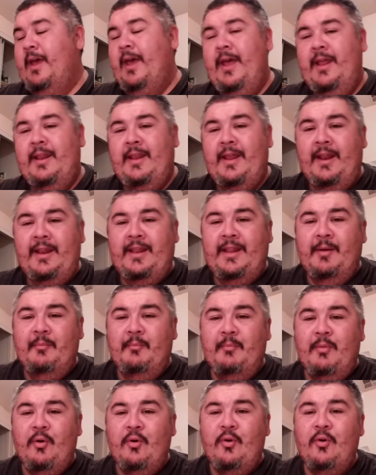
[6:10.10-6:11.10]
and then
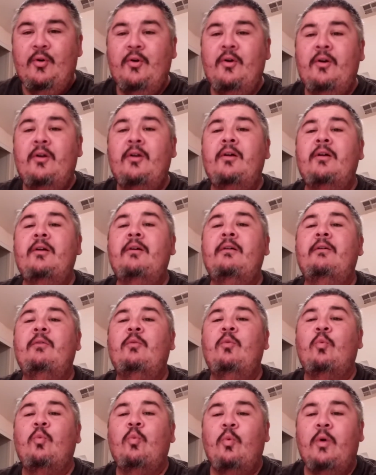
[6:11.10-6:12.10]
number
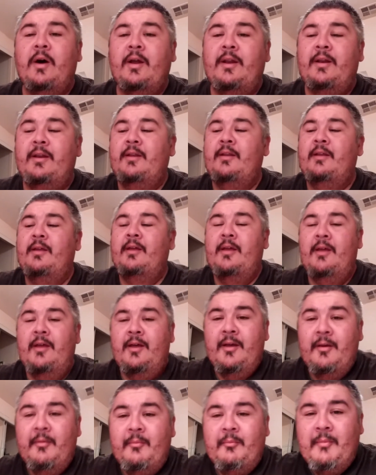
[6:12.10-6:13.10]
1,
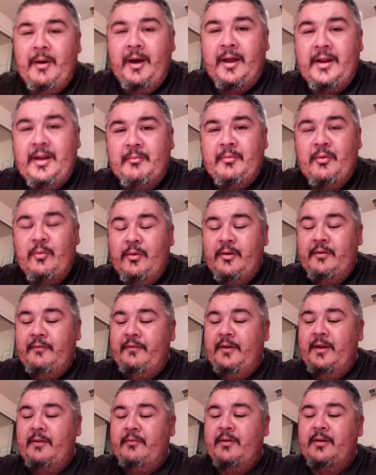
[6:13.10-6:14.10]
my number 1
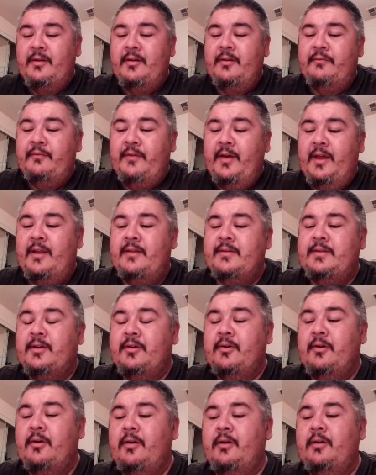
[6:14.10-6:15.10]
favorite fantasy
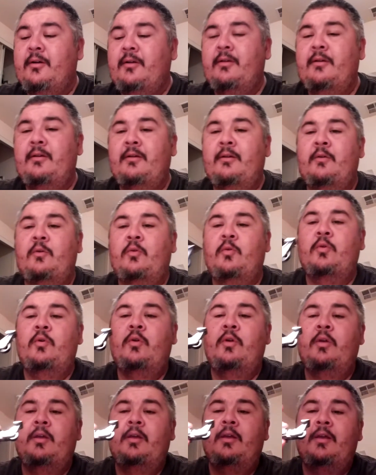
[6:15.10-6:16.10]
car
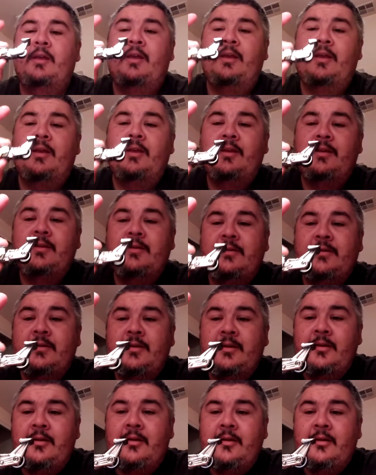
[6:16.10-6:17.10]

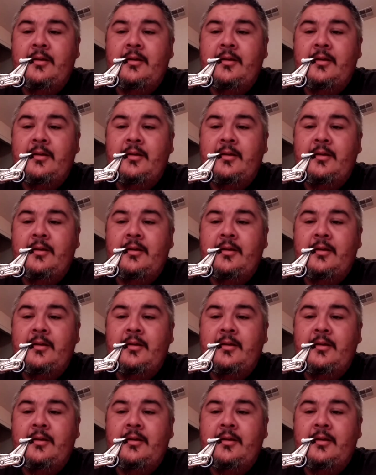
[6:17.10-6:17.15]
is.